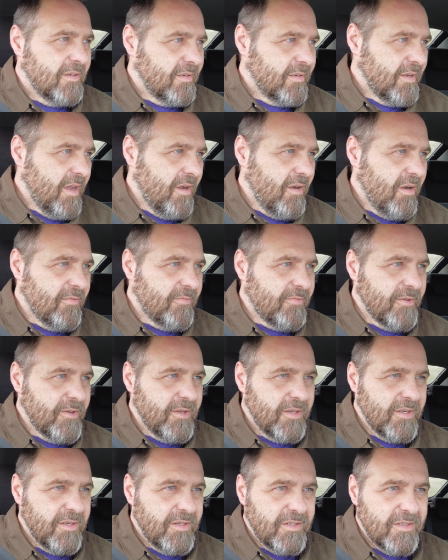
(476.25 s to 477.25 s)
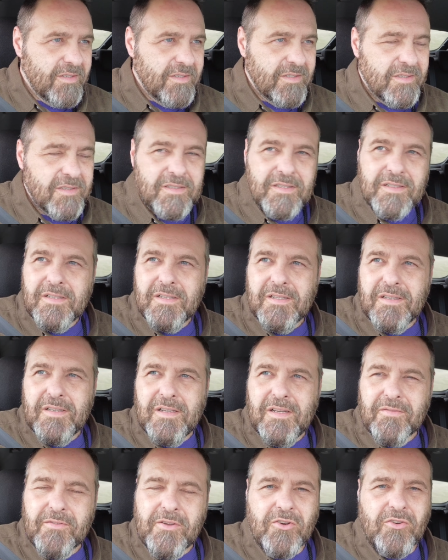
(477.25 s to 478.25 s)
Now I've
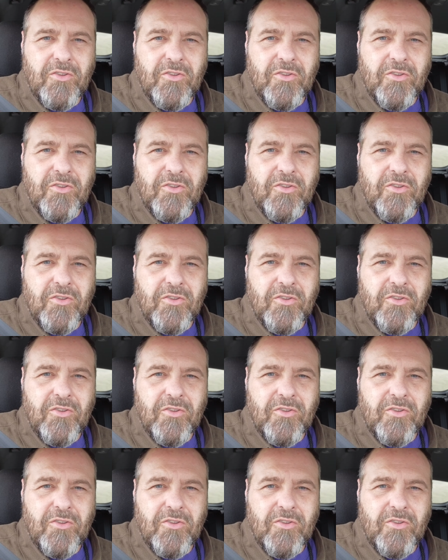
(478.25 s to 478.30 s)
got